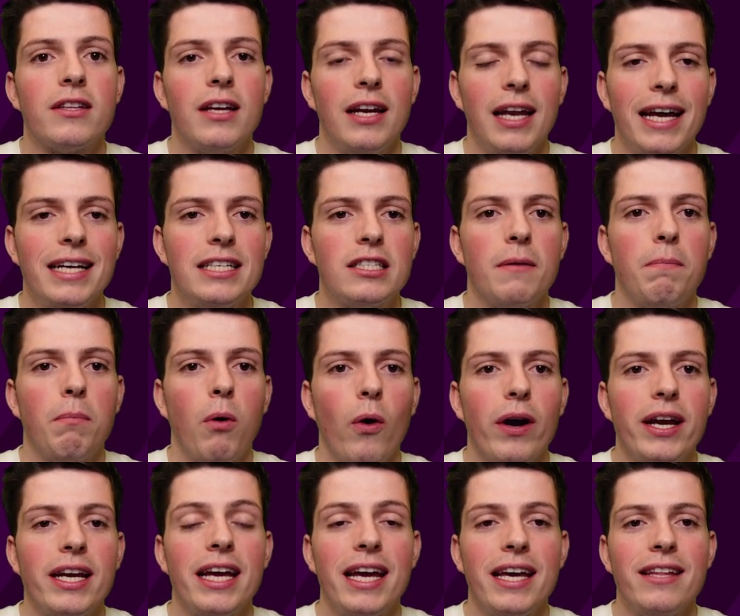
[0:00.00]
the later
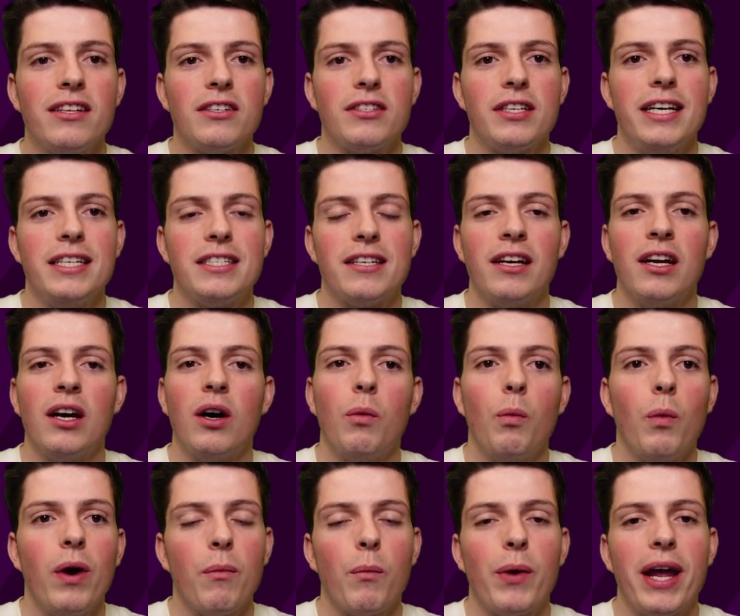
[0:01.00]
point in the season
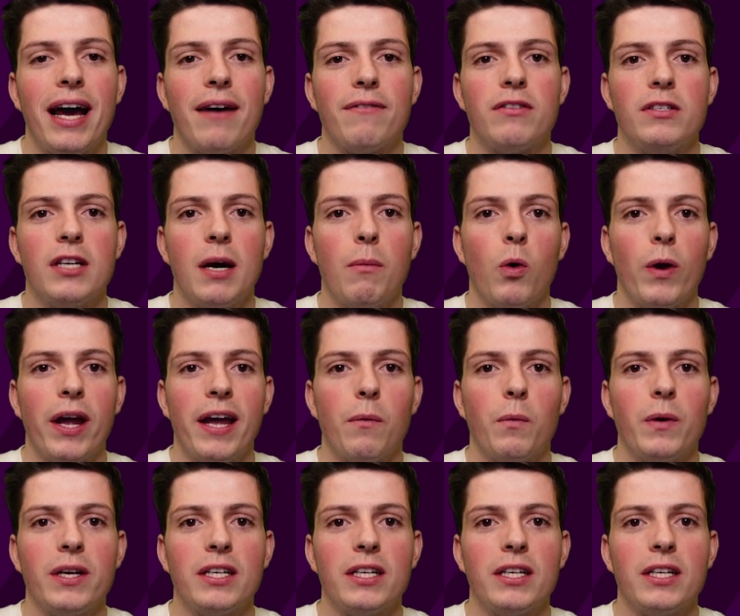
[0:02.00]
when we have the double game